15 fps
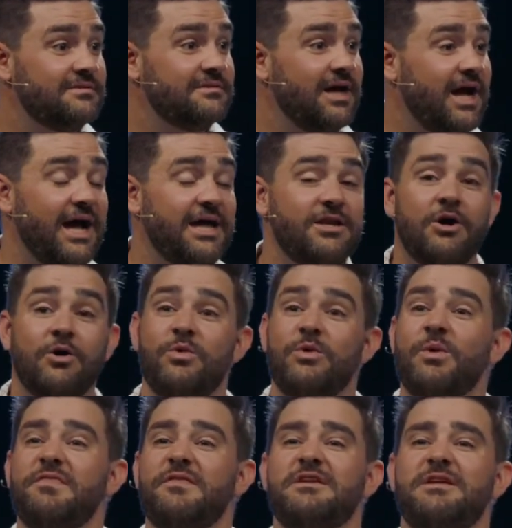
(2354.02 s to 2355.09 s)
I know we
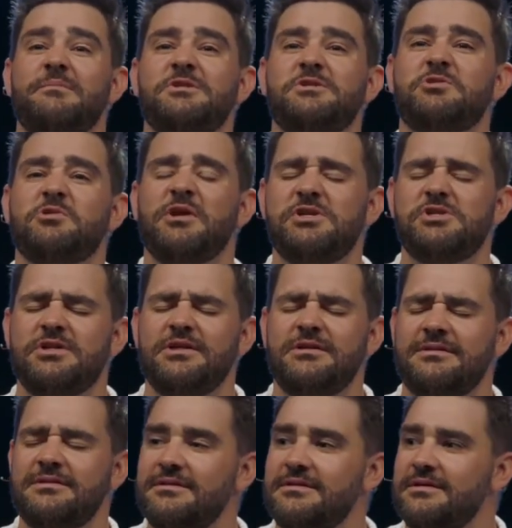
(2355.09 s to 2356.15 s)
want the demonstration.
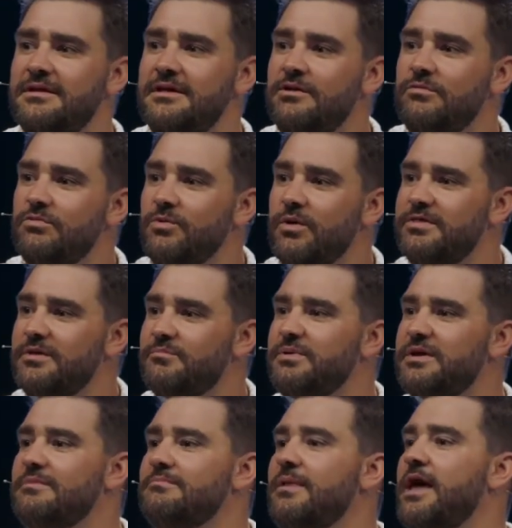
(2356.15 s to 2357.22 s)
We want the
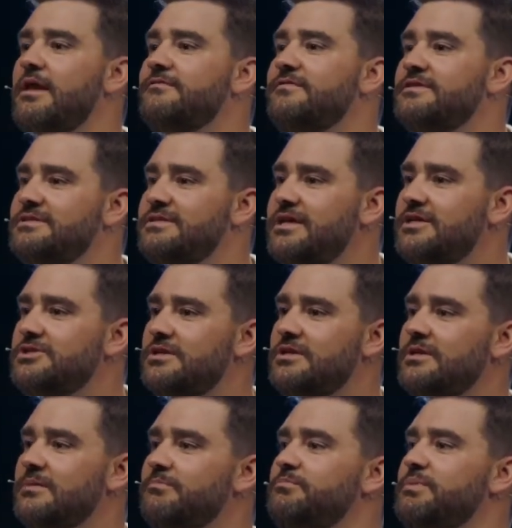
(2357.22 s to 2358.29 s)
big manifestation,
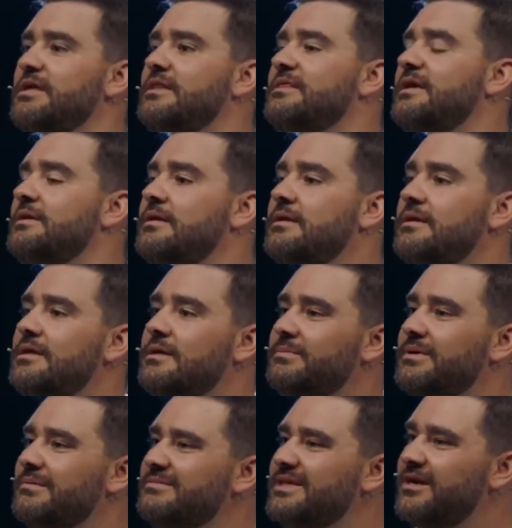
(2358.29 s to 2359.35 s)
the big thing. But
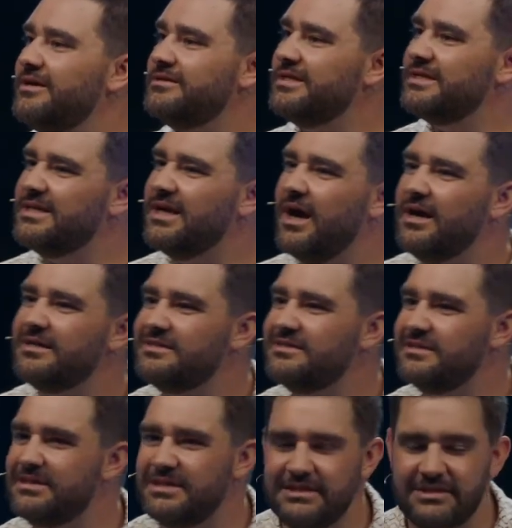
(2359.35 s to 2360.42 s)
I'm telling you, God is in the
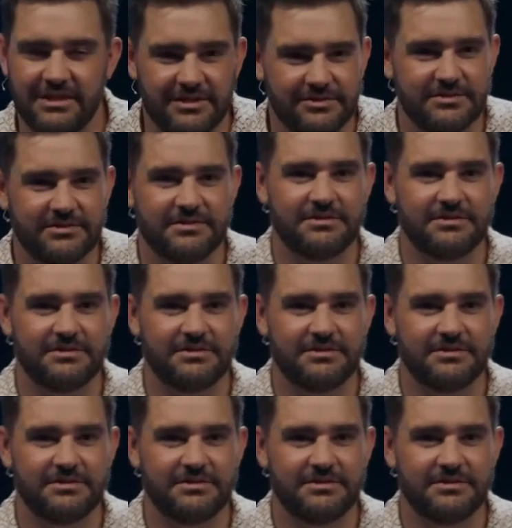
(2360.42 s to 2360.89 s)
details.